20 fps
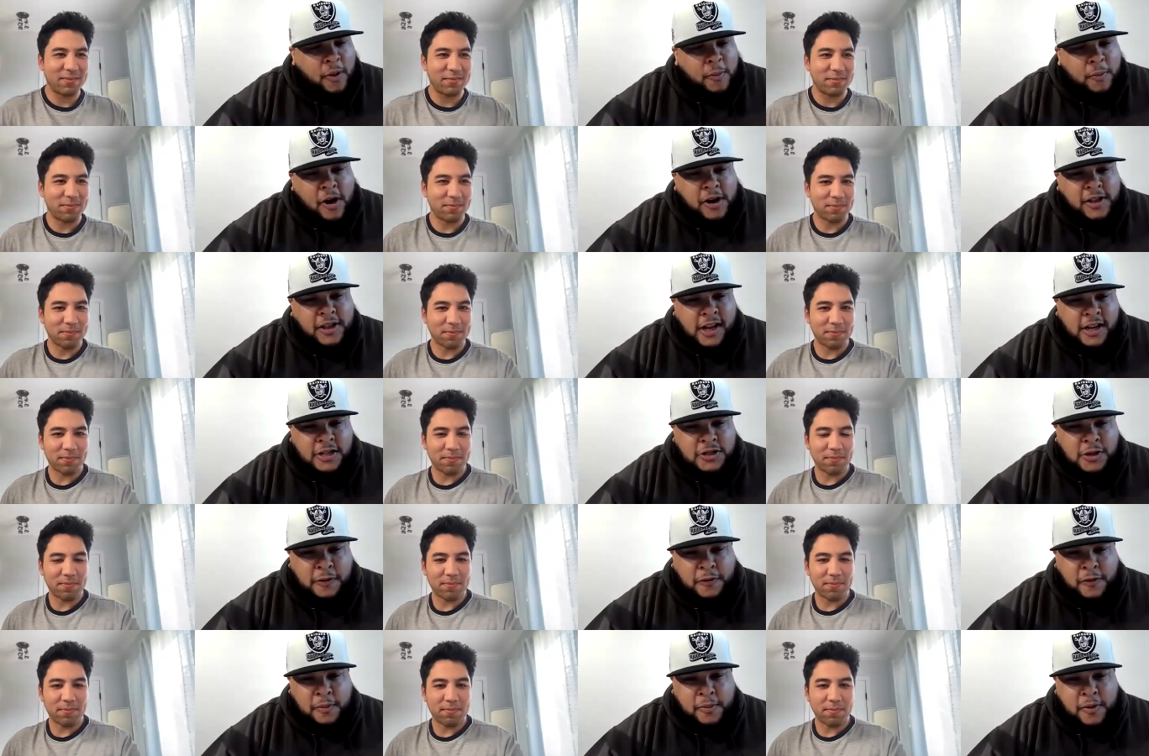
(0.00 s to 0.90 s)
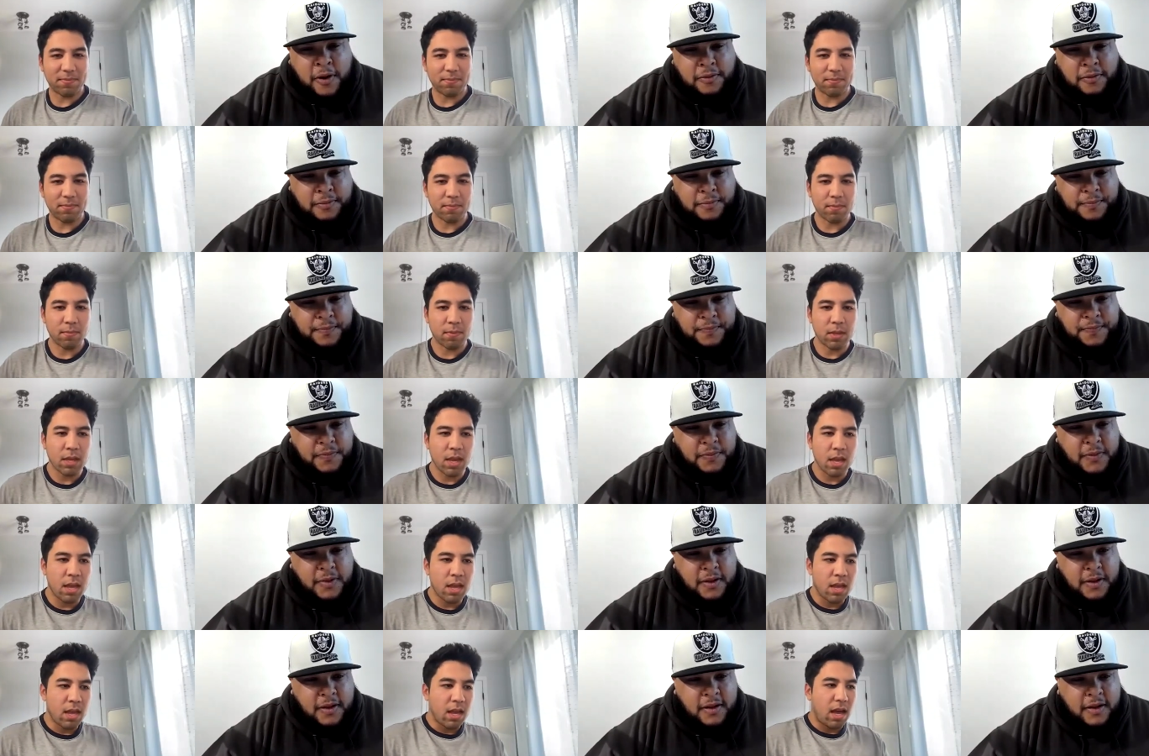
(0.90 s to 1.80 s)
Speaker 1: what part of the country are you from, bro?
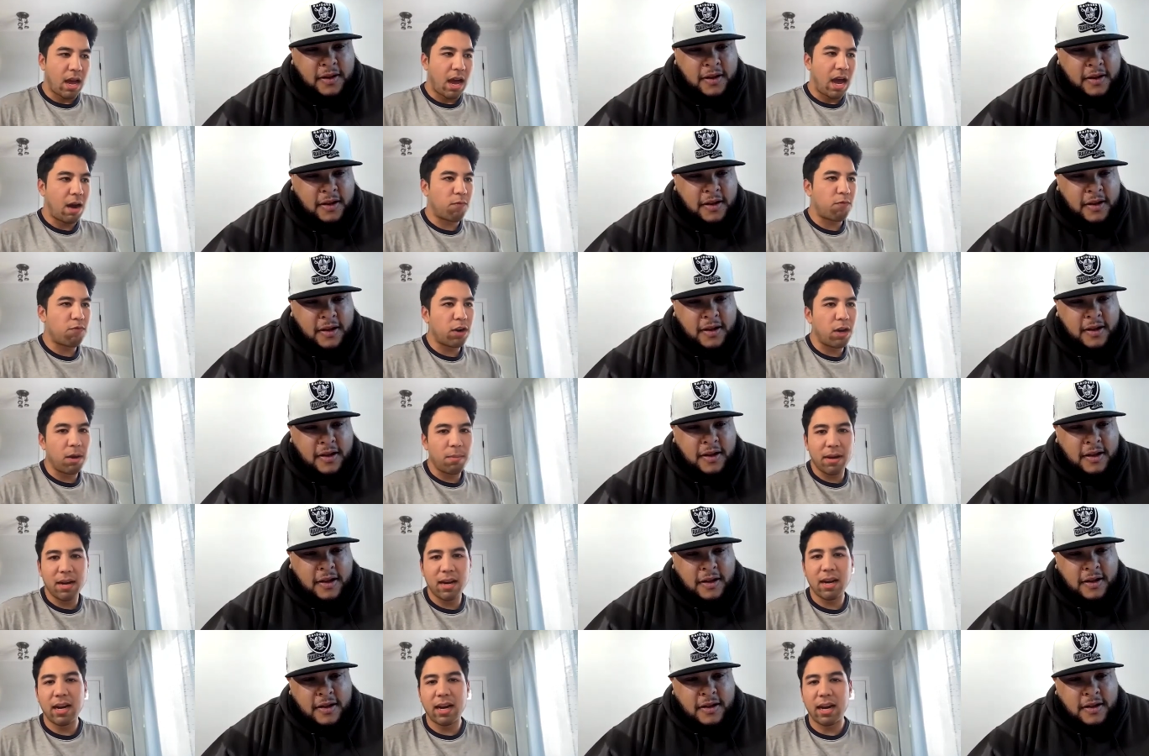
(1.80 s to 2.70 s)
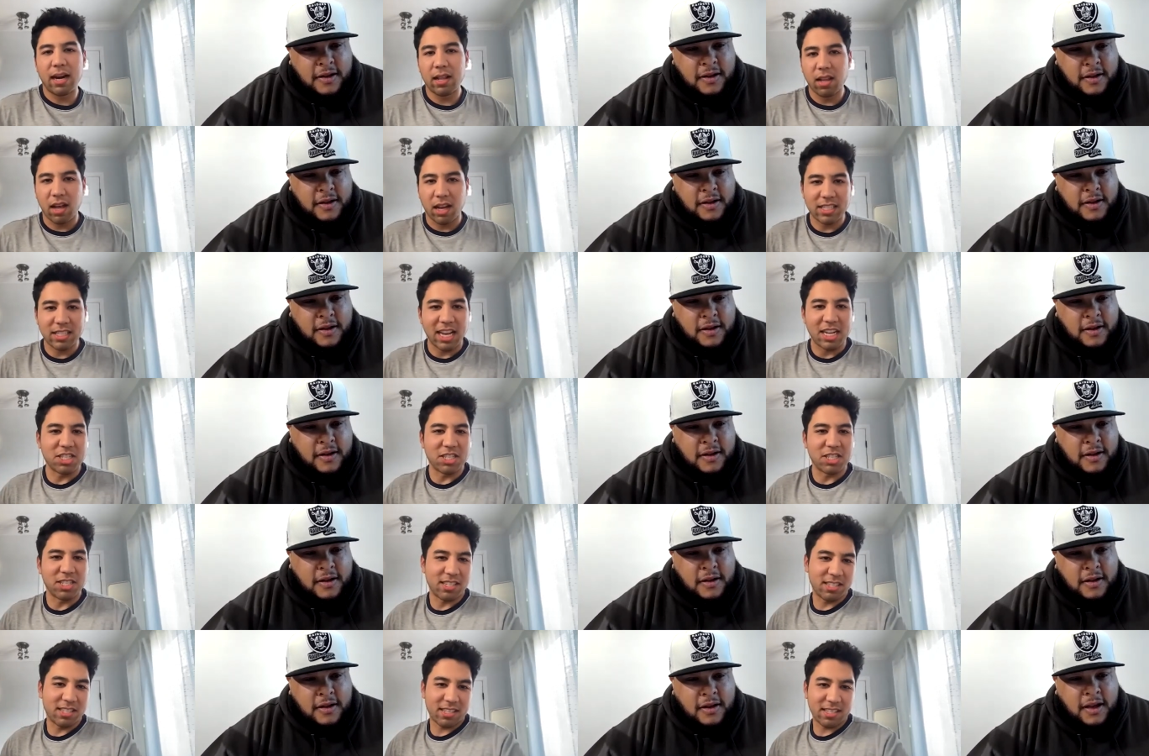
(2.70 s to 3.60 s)
Speaker 2: I'm from uh, Los
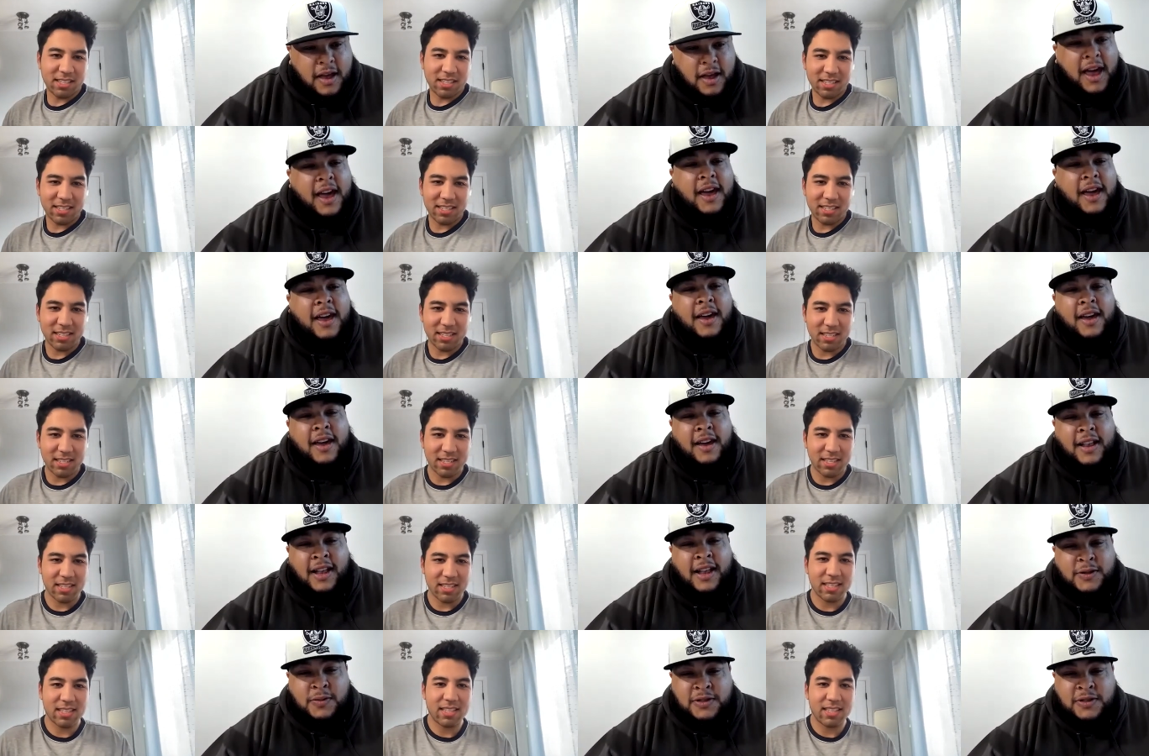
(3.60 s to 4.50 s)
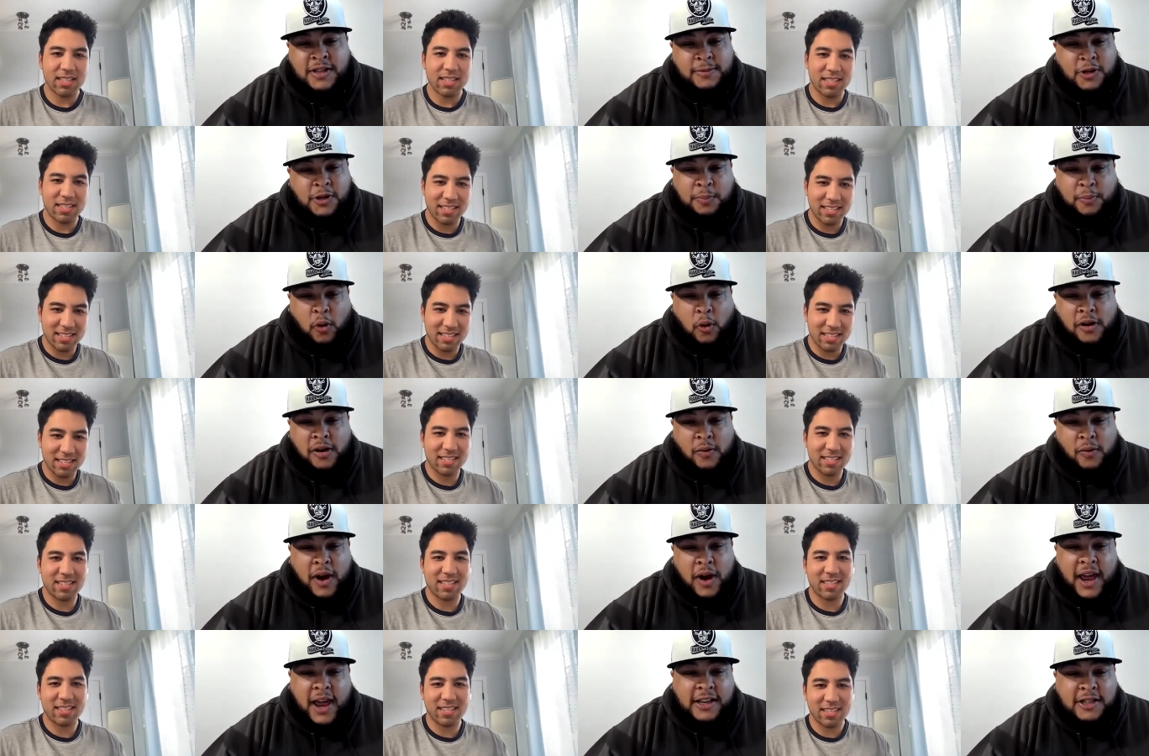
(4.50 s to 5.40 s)
Angeles.
Speaker 1: Hey, that's what's up. So born and
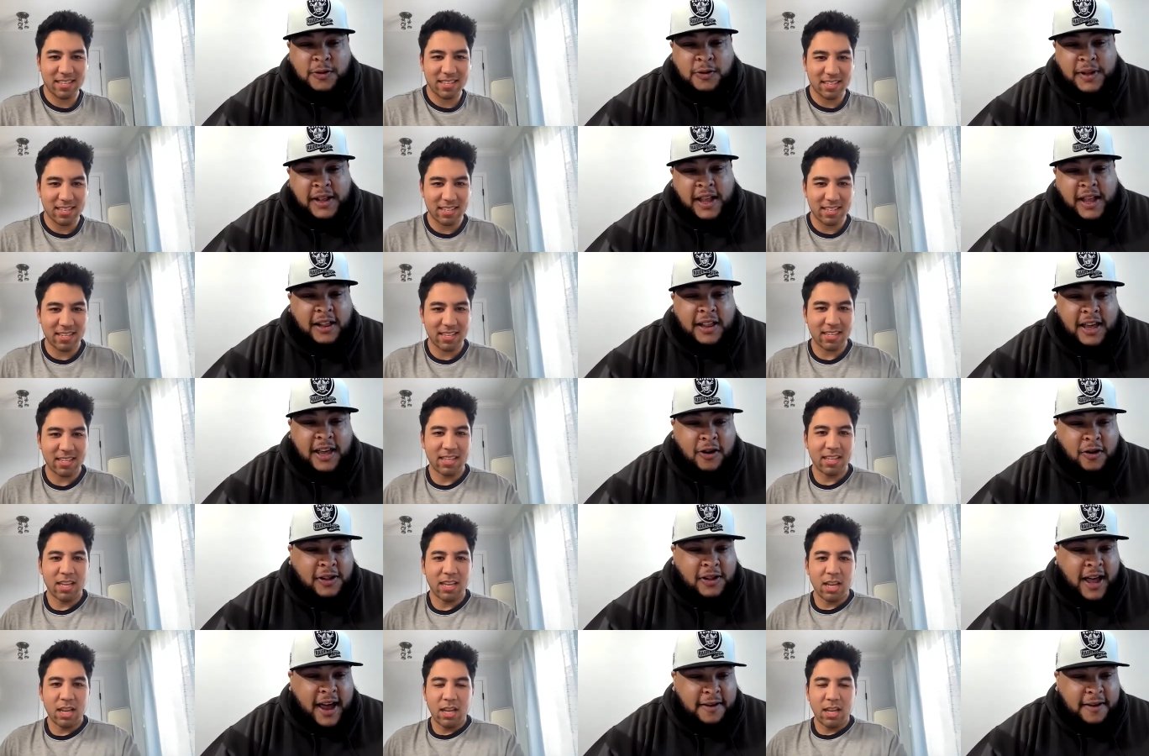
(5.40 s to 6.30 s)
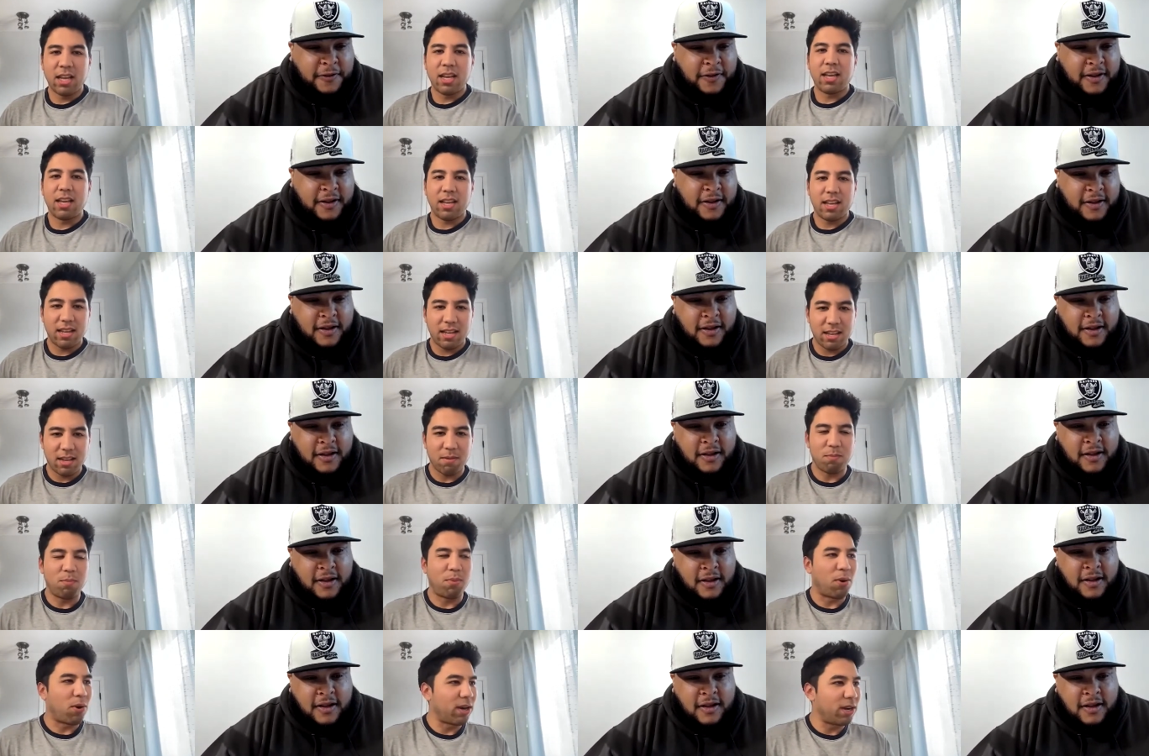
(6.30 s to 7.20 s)
raised, you've been in L A your whole life?
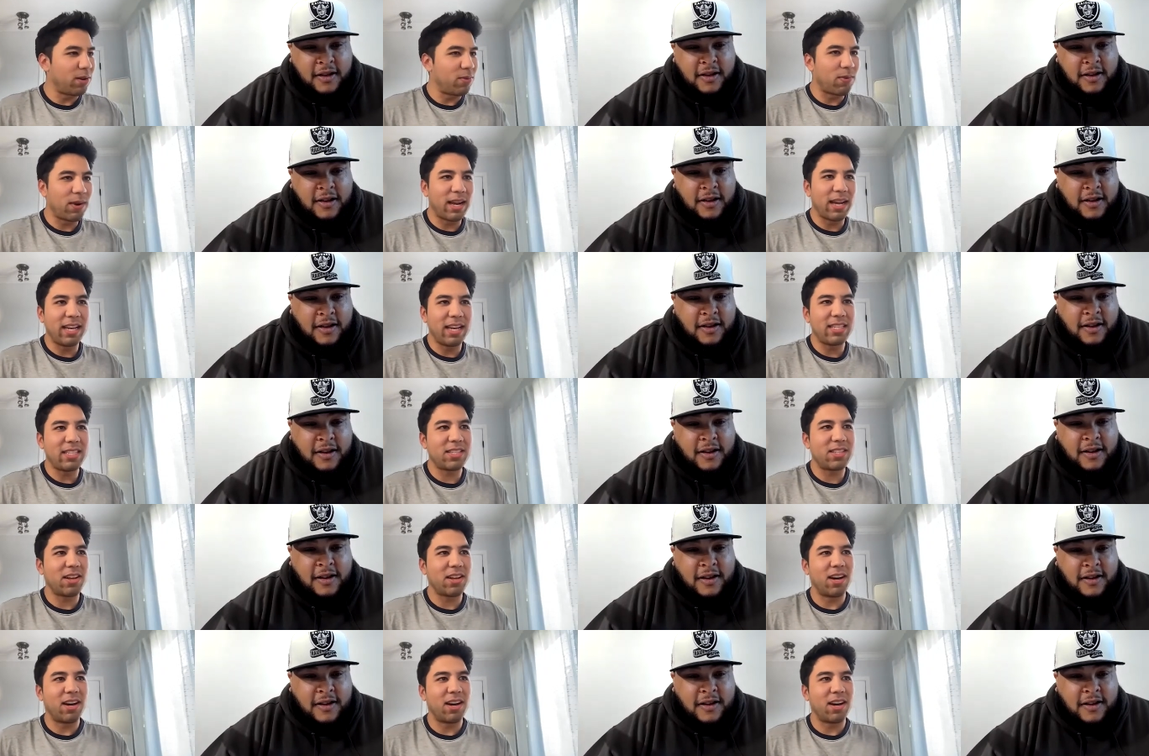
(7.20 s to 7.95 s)
Speaker 2: Born and raised